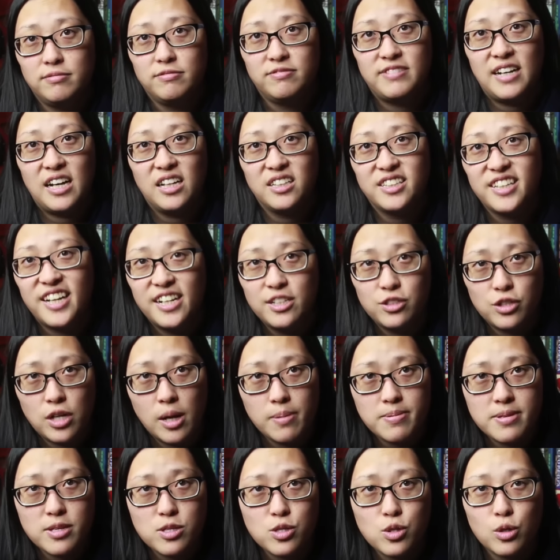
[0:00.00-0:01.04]
Valentine
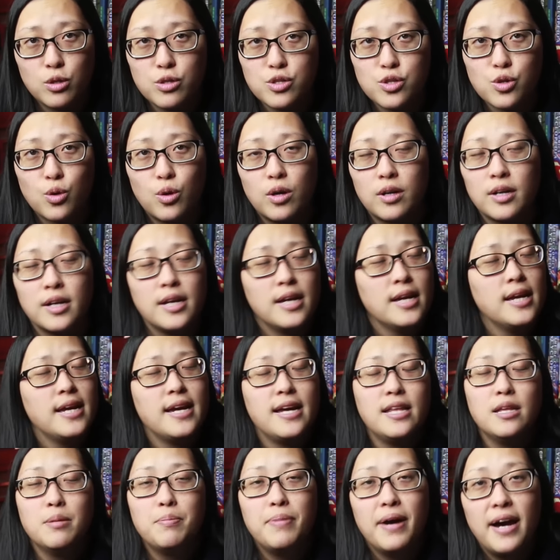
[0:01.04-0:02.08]
drops the soul sword.
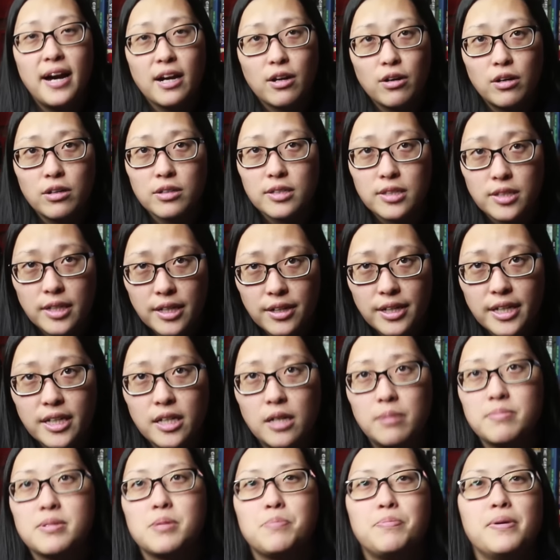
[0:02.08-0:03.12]
In the background, Clary
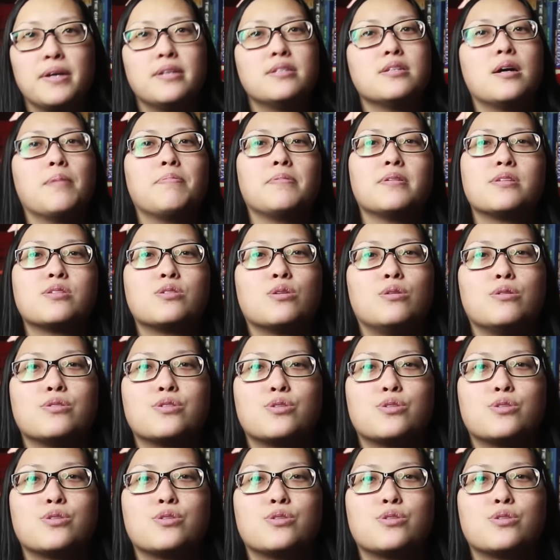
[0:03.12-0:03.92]
comes and picks up the soul